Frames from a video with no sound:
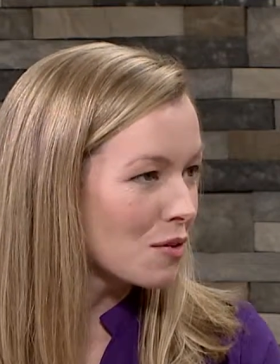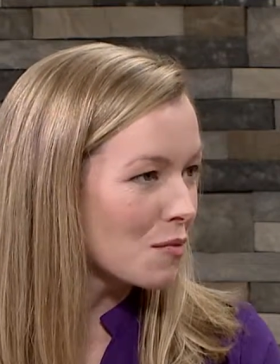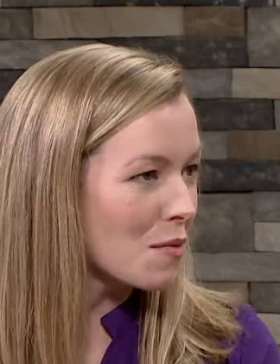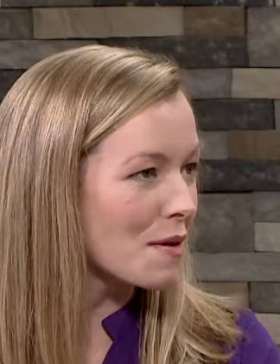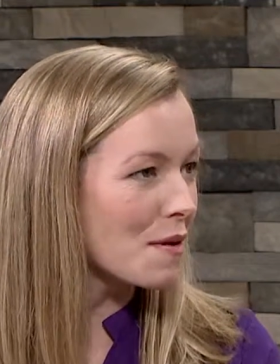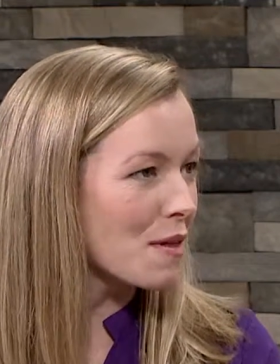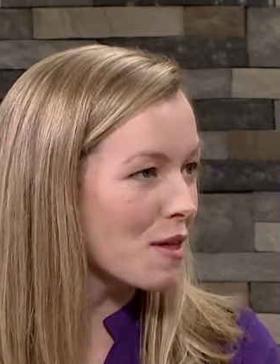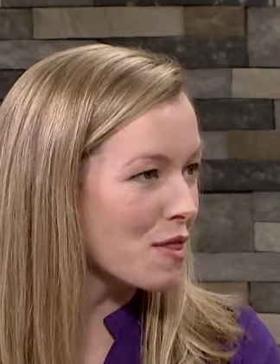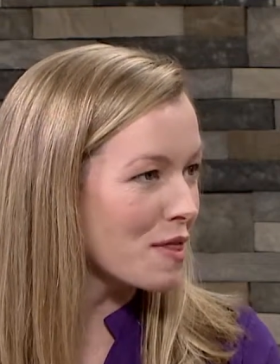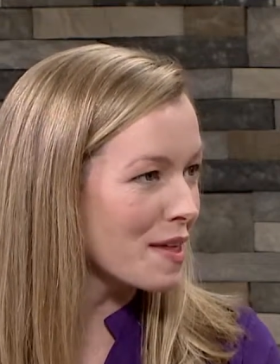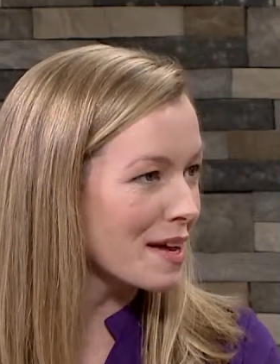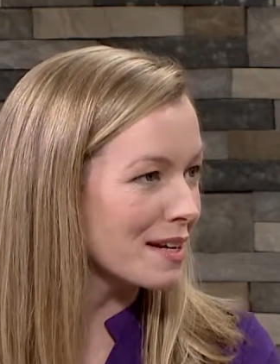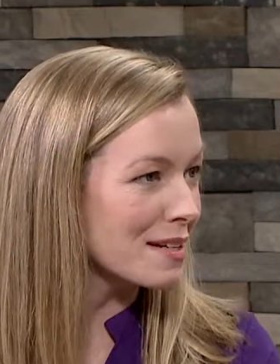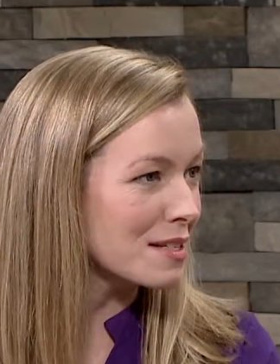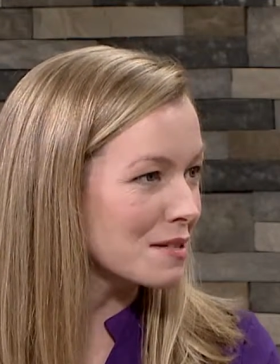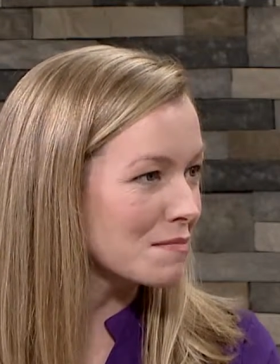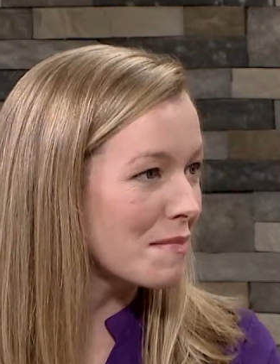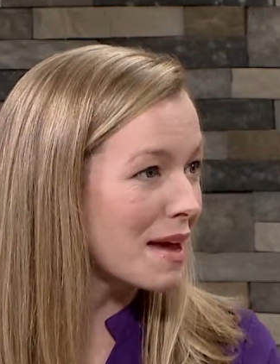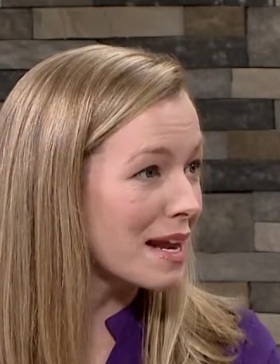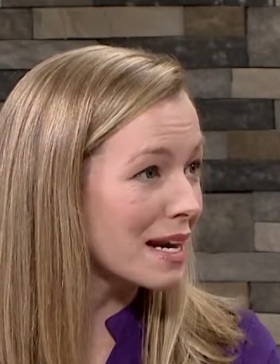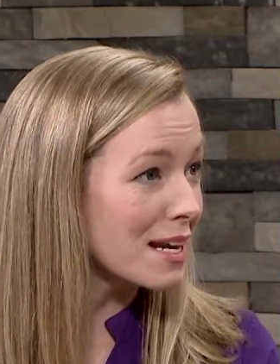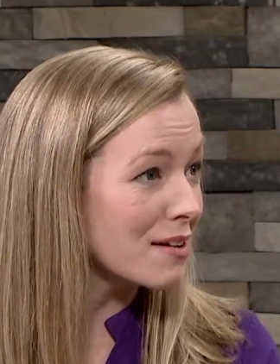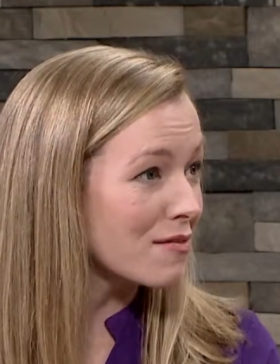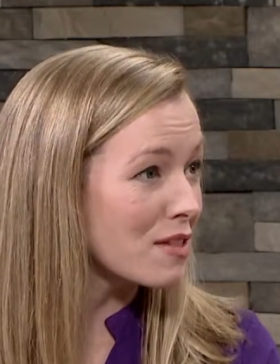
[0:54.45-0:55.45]
One of the things
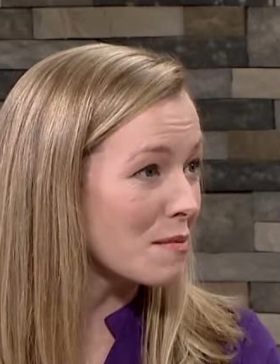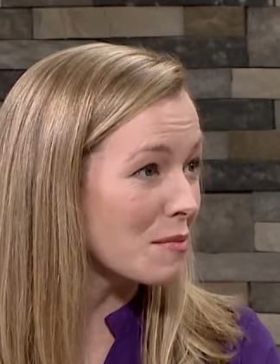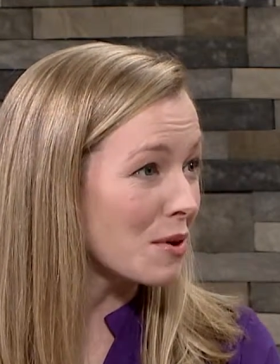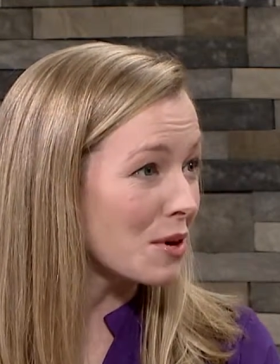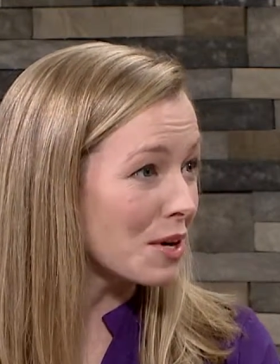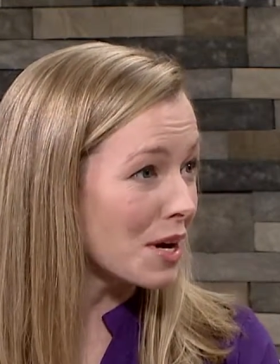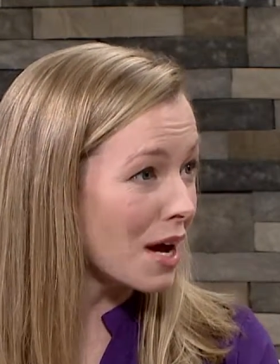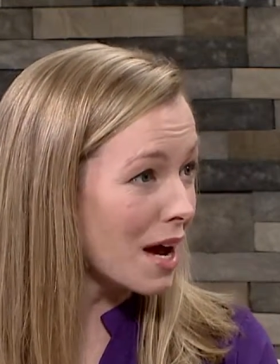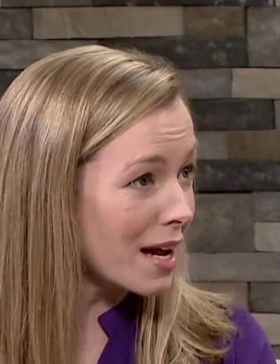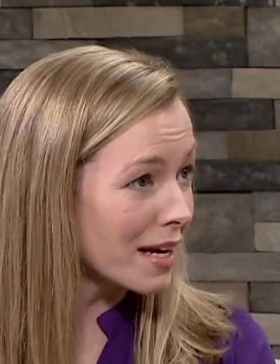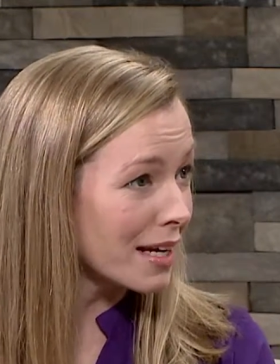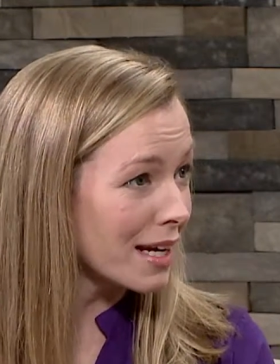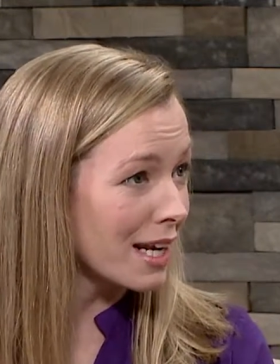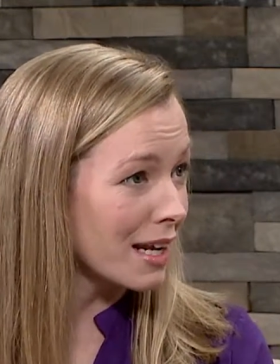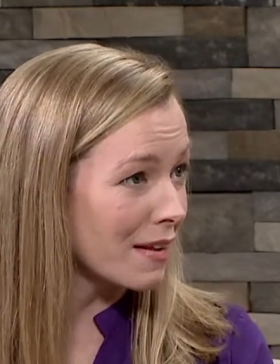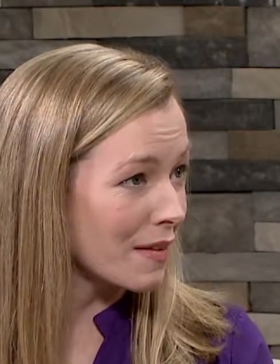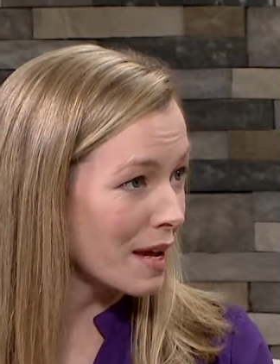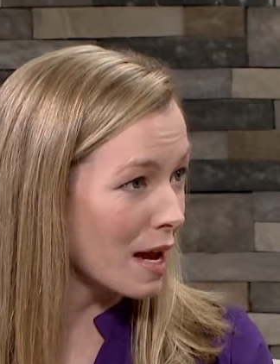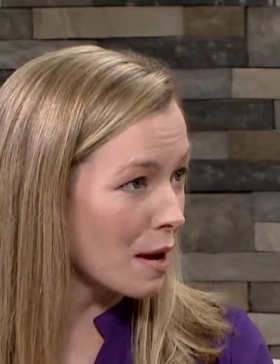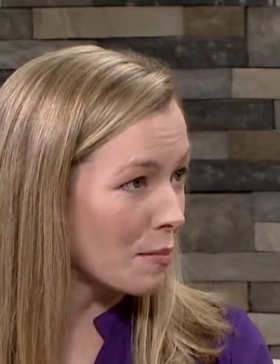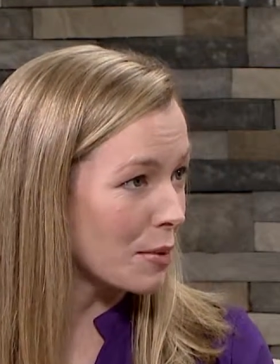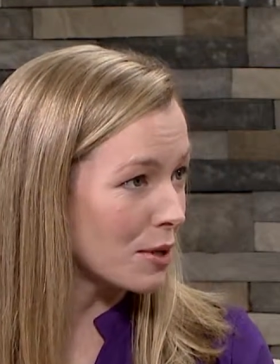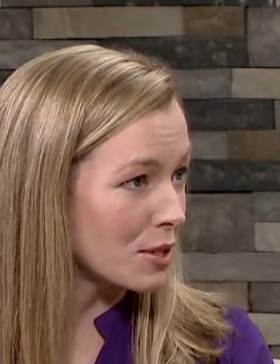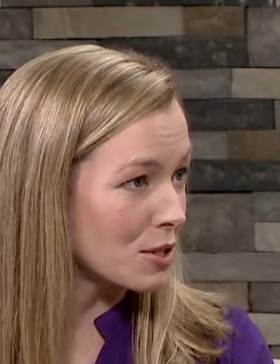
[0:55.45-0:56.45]
many of them are not getting
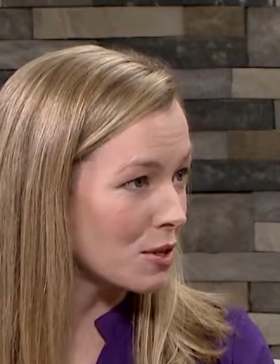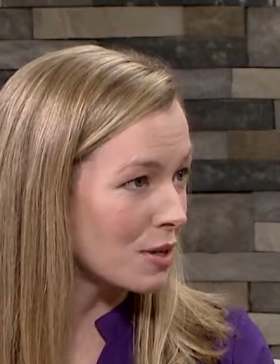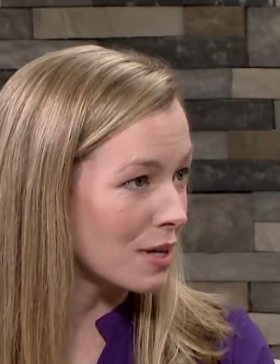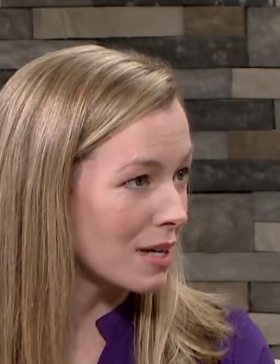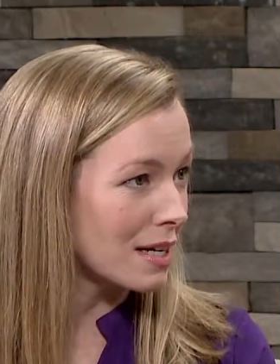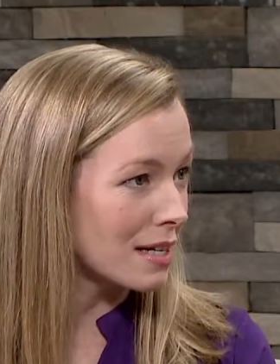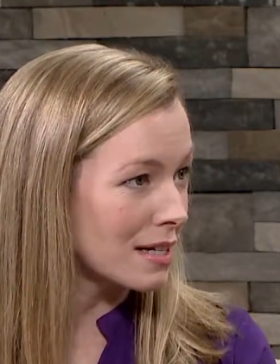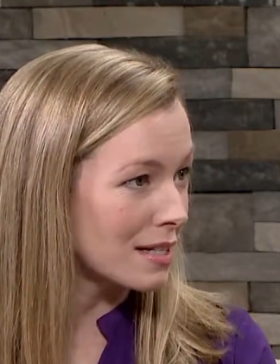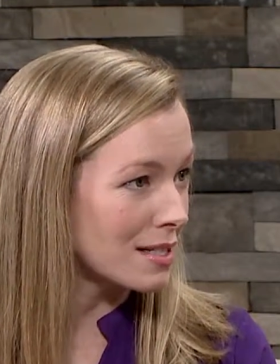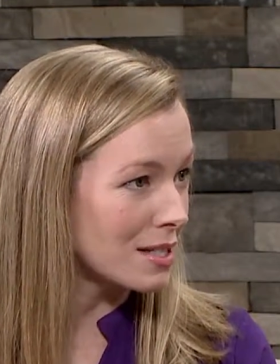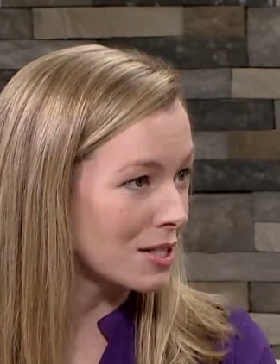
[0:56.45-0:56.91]
the opportunity to